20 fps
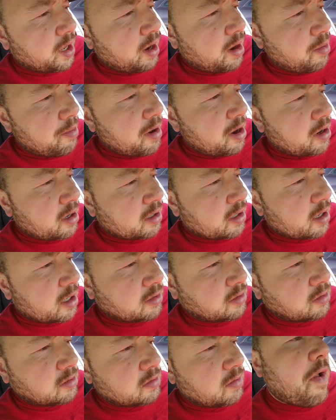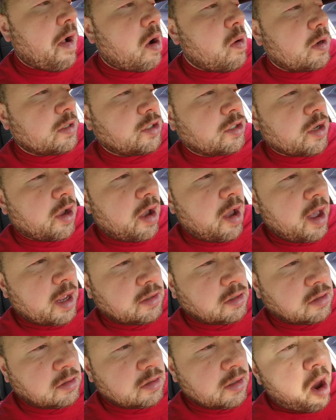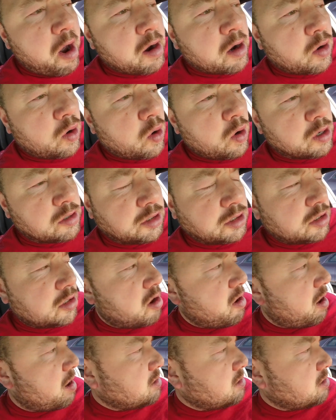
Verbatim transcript: in America. We saw a horse